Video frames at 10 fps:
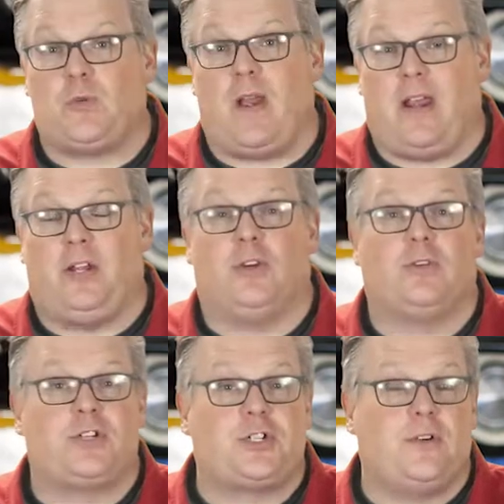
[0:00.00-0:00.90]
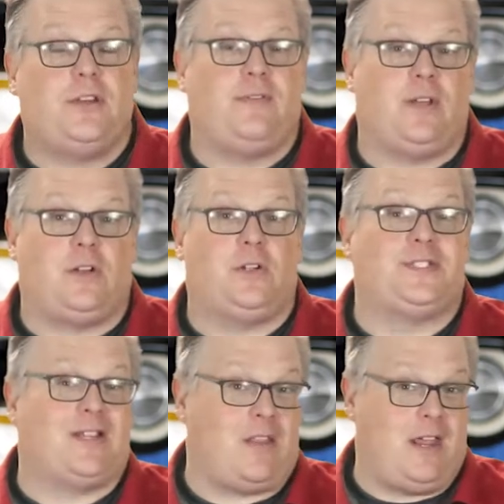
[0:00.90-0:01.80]
way, you're returning the vehicle
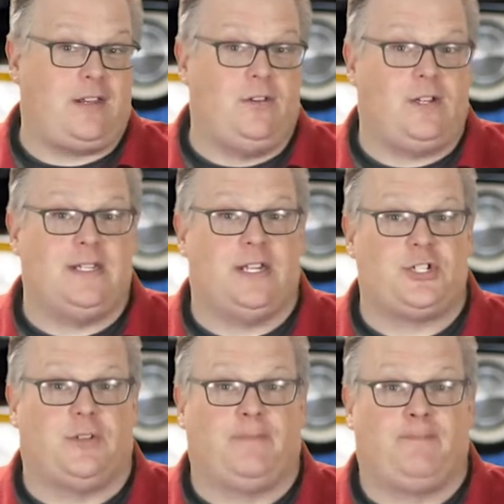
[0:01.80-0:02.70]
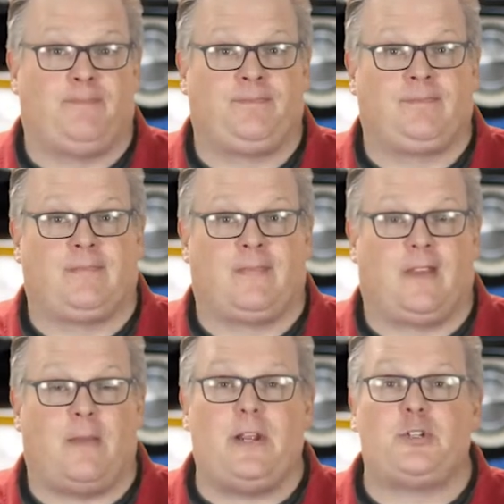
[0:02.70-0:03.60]
to like new condition.
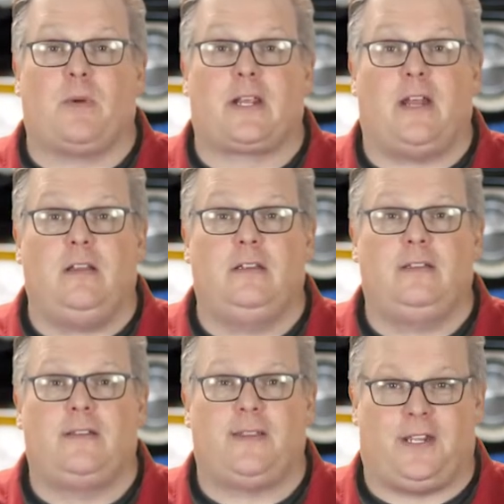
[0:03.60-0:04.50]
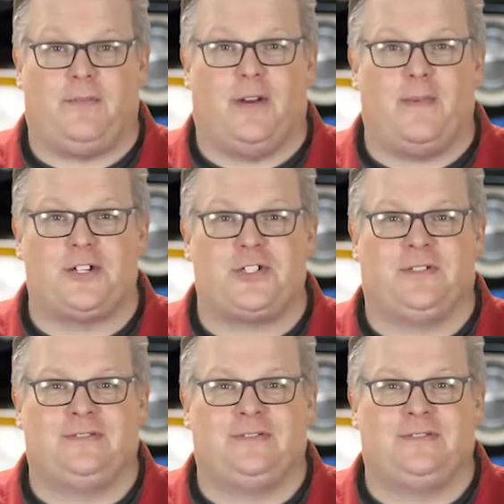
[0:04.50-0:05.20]
I'm Andrew Markel. Thank you very much.